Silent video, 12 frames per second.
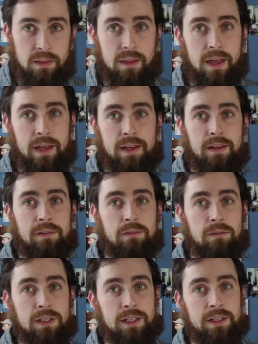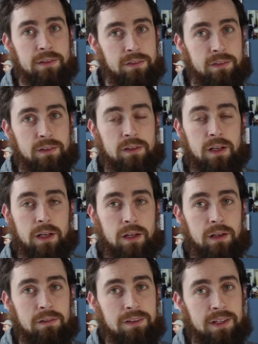They released
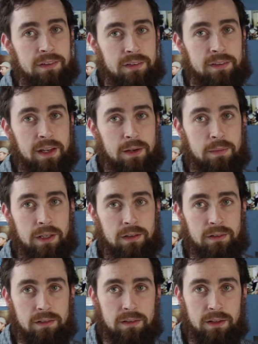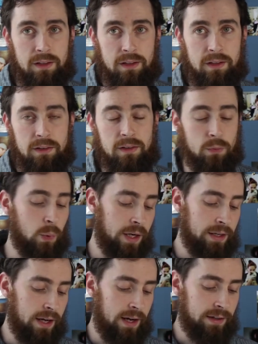a written statement, these
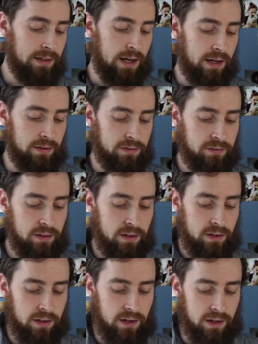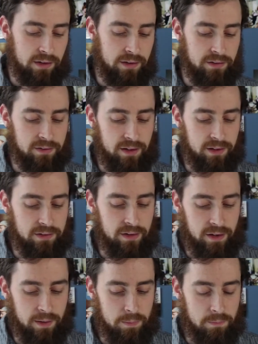white hat guys. They said
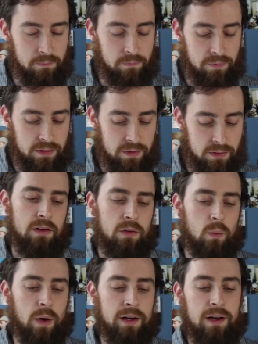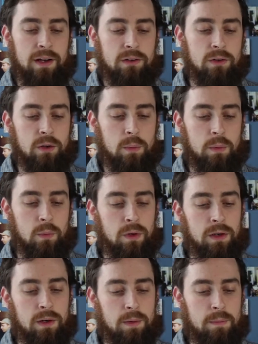the white hat group
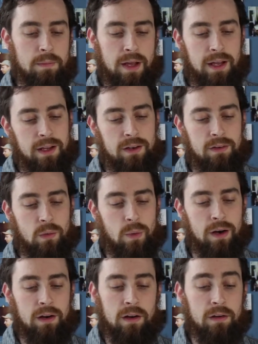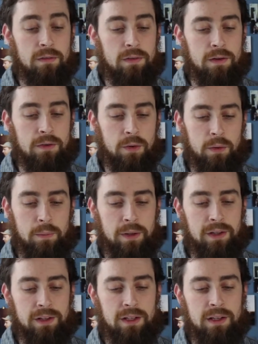were made aware of a
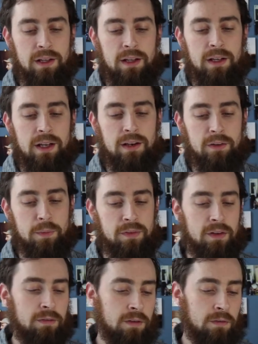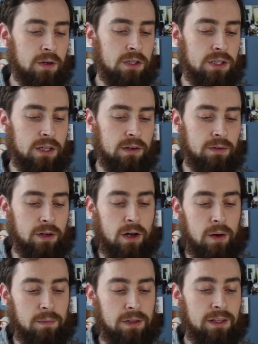vulnerability in a specific version of a
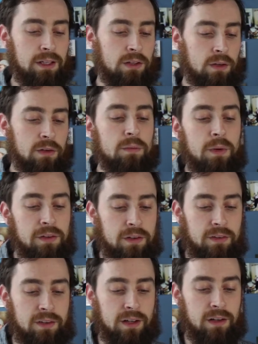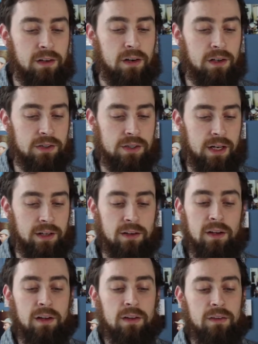commonly used multi-sig contract.
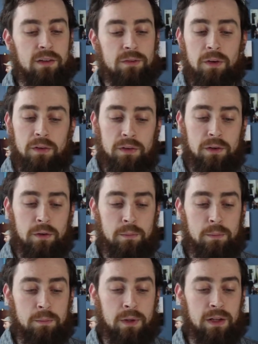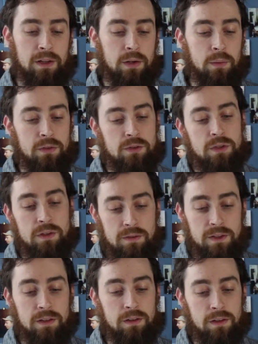This vulnerability was
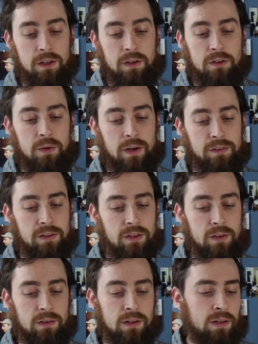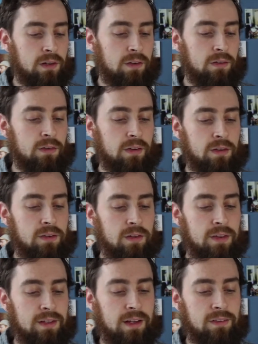trivial to execute, so they took
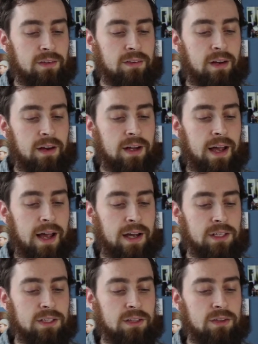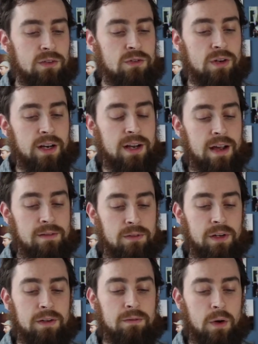the necessary action to drain
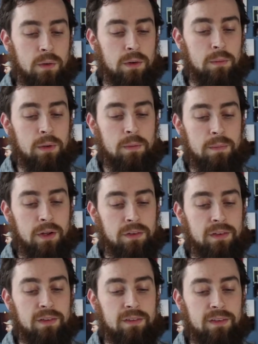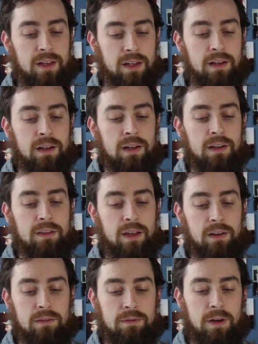every vulnerable multi-sig they
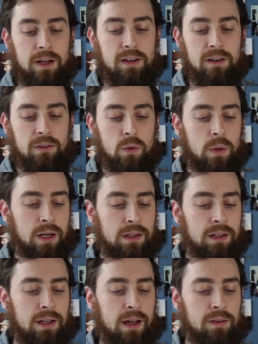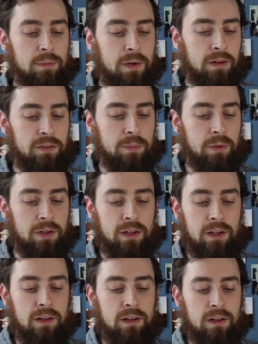could find as quickly as possible.
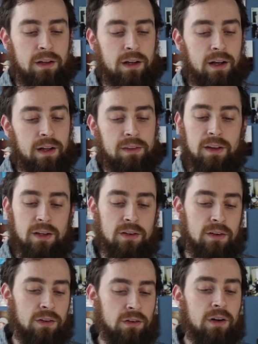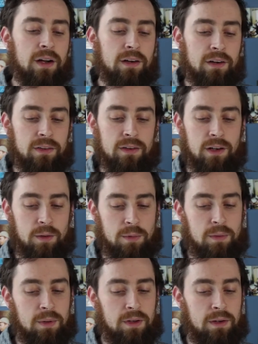Thank you to the greater Ethereum
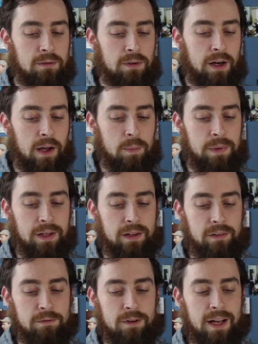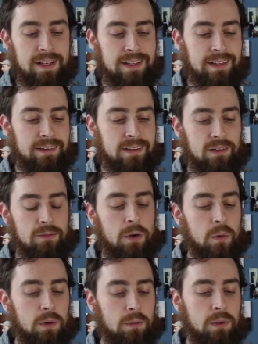community for helping finding these
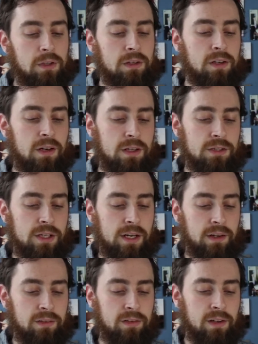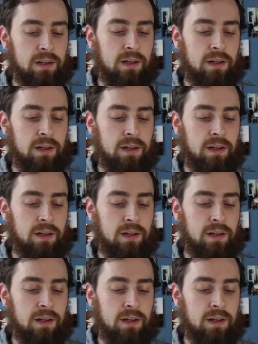vulnerable contracts.